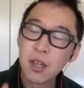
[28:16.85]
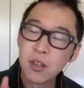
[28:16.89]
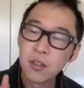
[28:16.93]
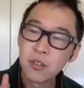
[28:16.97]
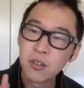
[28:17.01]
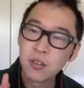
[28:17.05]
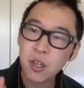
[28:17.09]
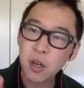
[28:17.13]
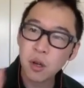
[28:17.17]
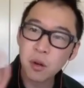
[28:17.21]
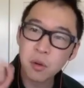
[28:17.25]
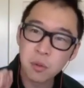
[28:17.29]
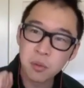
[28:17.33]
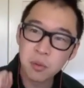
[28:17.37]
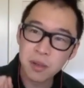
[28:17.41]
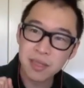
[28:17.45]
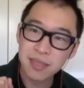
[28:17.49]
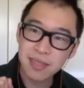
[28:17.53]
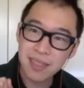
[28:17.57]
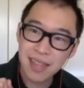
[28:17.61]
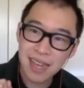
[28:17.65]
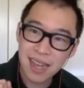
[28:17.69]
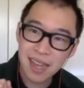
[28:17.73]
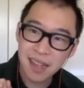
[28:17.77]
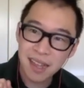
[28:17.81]
So with
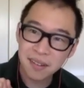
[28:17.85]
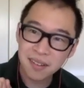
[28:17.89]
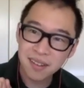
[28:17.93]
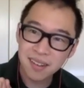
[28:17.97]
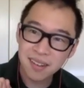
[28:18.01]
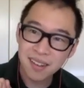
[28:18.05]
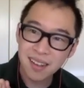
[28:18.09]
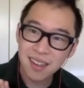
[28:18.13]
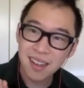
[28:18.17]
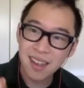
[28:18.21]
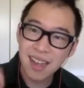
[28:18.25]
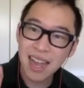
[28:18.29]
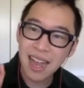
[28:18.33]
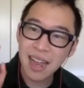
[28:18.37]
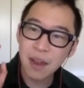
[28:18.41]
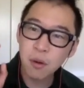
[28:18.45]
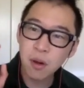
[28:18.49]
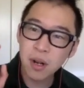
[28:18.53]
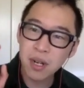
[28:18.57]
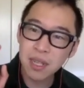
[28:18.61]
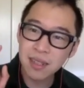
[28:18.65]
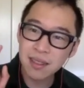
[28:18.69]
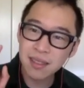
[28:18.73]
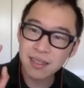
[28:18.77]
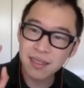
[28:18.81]
that, I
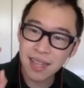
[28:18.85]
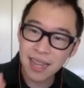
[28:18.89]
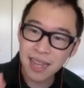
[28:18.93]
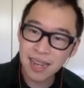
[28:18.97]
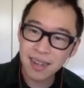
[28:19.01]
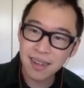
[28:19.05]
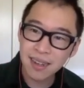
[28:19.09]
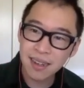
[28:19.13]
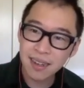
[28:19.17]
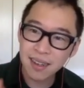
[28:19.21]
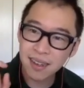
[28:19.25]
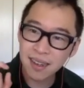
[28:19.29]
want to thank